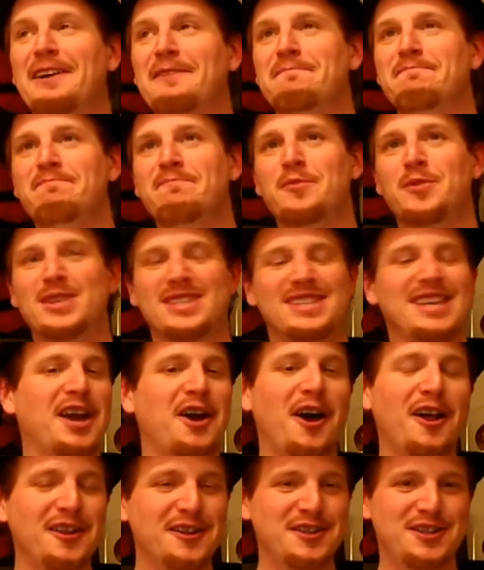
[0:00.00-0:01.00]
um, with
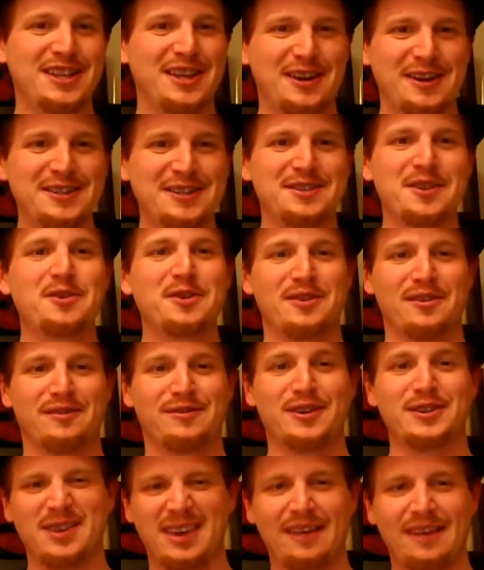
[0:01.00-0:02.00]
psychology, there is no
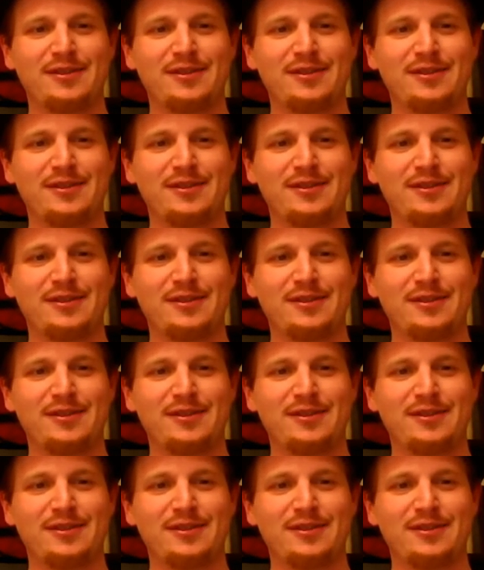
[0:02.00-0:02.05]
universal.